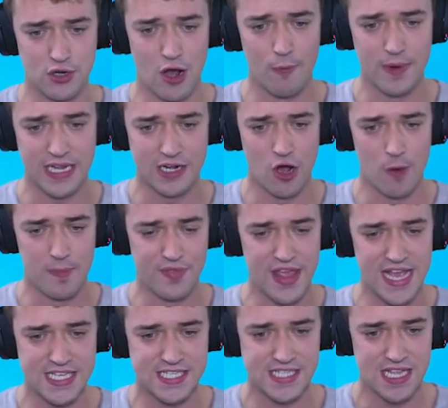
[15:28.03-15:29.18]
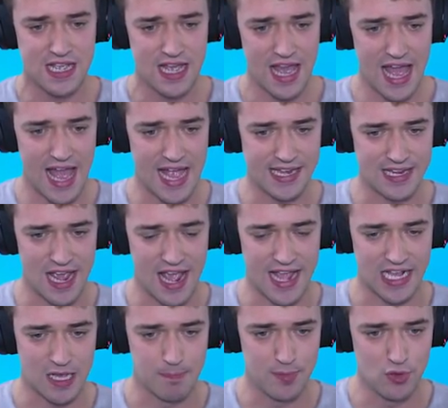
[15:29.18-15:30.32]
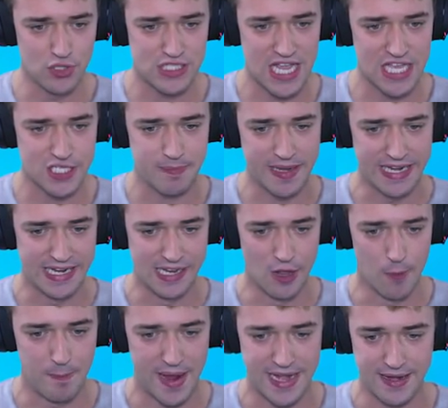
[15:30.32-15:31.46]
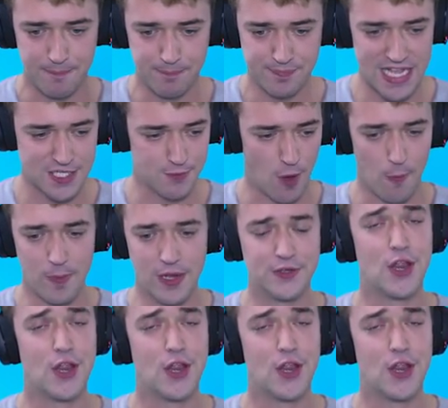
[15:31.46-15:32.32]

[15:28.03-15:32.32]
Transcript: know, we can open this, and uh, it can boost our speed a little bit. That's what we'll